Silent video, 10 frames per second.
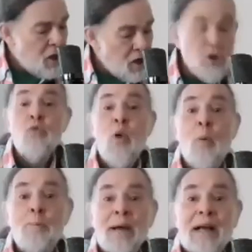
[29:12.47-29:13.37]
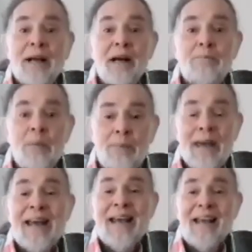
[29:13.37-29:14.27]
You won't pick up a
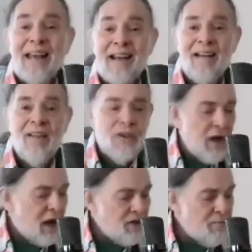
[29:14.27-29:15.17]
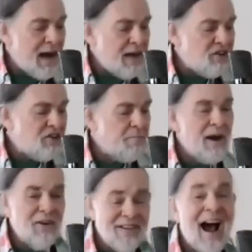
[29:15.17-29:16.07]
penny, or you might
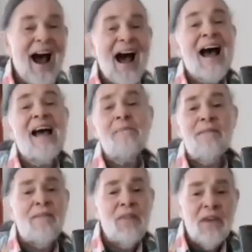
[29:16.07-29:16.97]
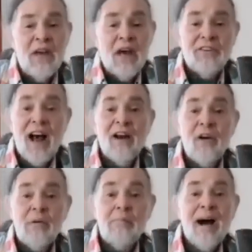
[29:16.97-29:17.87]
spare a dime. A
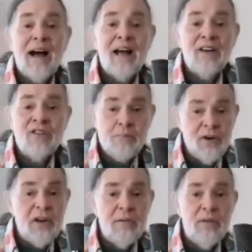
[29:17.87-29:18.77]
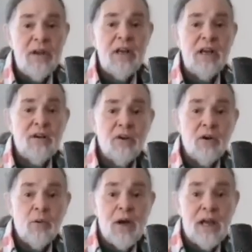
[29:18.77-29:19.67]
dollar buys a pretty
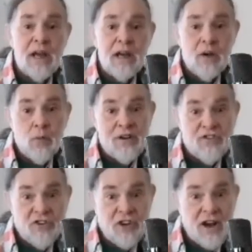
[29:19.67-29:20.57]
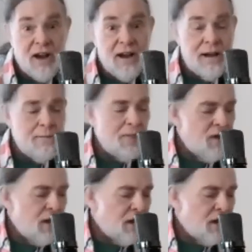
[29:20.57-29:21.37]
meager way to waste your time.